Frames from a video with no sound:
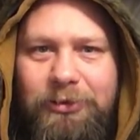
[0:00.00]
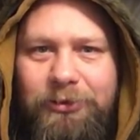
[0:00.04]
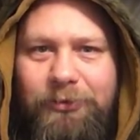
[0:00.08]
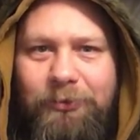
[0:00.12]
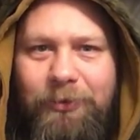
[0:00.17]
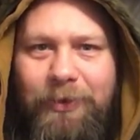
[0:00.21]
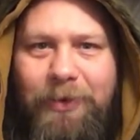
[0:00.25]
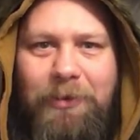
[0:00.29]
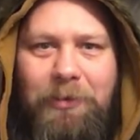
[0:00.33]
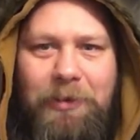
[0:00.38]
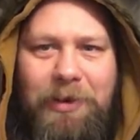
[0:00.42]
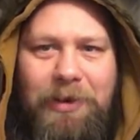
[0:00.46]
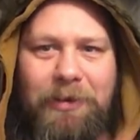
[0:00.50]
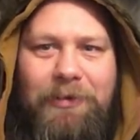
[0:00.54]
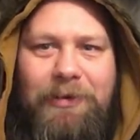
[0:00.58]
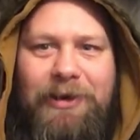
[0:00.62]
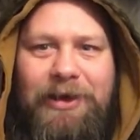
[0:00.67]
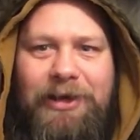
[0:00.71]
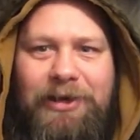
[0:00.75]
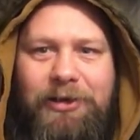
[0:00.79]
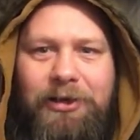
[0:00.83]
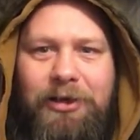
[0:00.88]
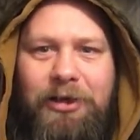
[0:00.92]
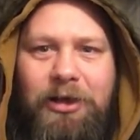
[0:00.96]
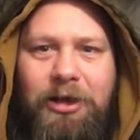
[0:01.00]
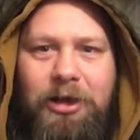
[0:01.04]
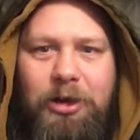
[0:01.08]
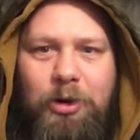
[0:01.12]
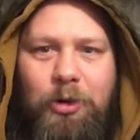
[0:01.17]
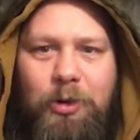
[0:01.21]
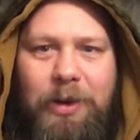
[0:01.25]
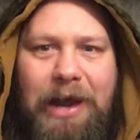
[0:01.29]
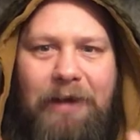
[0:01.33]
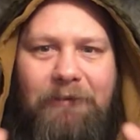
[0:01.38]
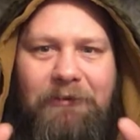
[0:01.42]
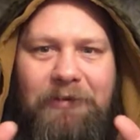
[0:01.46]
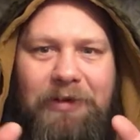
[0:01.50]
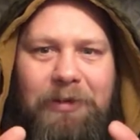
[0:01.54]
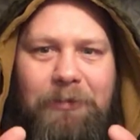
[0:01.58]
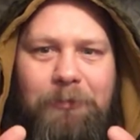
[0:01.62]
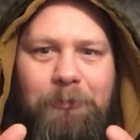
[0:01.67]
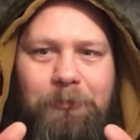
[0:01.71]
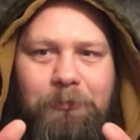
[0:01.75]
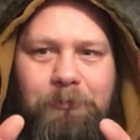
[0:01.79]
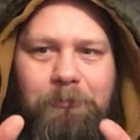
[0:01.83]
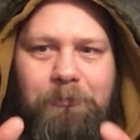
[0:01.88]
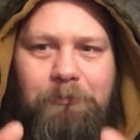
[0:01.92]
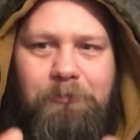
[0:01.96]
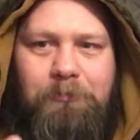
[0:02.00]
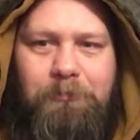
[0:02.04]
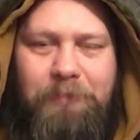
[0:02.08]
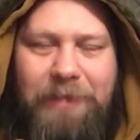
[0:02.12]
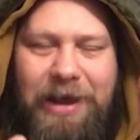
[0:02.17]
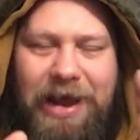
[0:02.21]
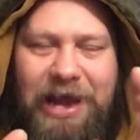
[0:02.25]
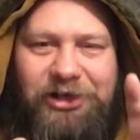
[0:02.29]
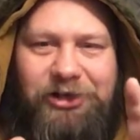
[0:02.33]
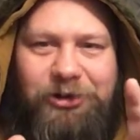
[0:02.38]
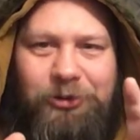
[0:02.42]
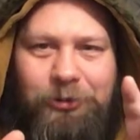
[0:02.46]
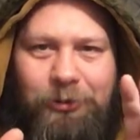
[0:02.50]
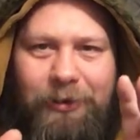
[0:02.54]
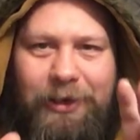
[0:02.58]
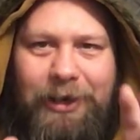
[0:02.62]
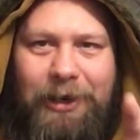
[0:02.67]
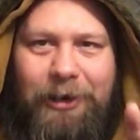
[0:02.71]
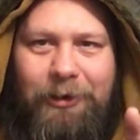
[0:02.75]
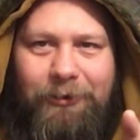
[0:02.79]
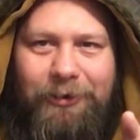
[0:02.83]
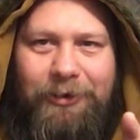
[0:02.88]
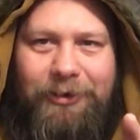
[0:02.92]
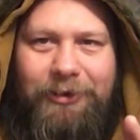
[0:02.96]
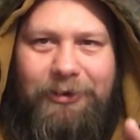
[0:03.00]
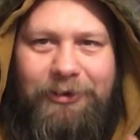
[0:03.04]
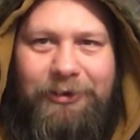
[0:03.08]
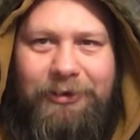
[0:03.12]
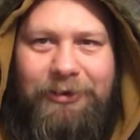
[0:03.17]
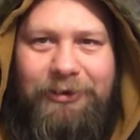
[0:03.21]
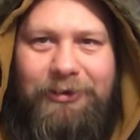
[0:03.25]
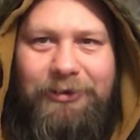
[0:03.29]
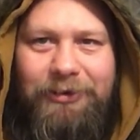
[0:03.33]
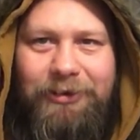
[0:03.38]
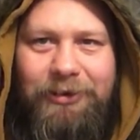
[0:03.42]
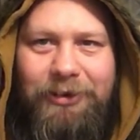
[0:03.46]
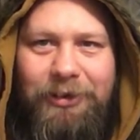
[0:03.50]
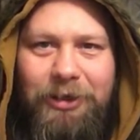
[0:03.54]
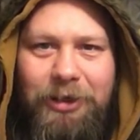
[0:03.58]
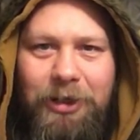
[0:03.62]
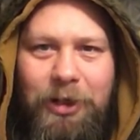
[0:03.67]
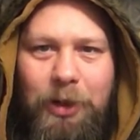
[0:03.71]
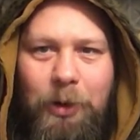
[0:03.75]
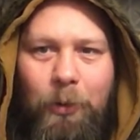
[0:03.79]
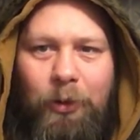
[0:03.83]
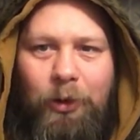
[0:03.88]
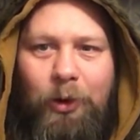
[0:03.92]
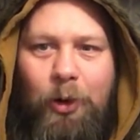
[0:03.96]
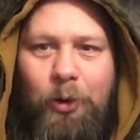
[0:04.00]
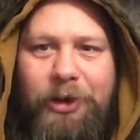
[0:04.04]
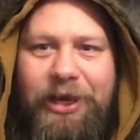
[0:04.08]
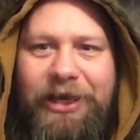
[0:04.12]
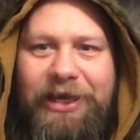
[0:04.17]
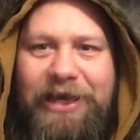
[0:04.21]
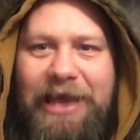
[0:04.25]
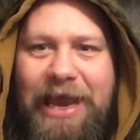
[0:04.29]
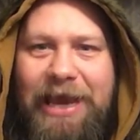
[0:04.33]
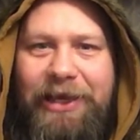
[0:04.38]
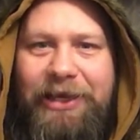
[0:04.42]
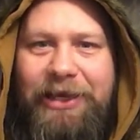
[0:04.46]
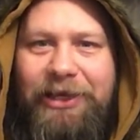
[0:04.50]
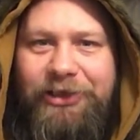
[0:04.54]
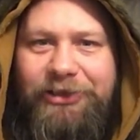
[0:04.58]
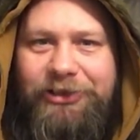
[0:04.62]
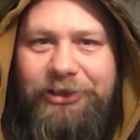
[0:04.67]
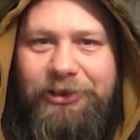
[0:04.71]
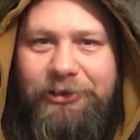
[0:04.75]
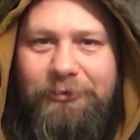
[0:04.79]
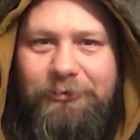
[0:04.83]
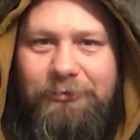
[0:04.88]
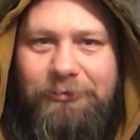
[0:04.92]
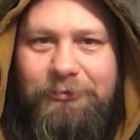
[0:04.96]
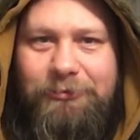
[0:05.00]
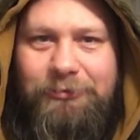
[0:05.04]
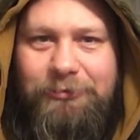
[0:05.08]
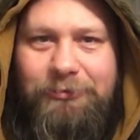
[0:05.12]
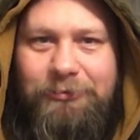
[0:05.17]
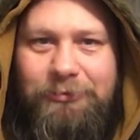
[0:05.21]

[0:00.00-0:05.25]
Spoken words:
Wait. You have a magical area where Loki can't get you?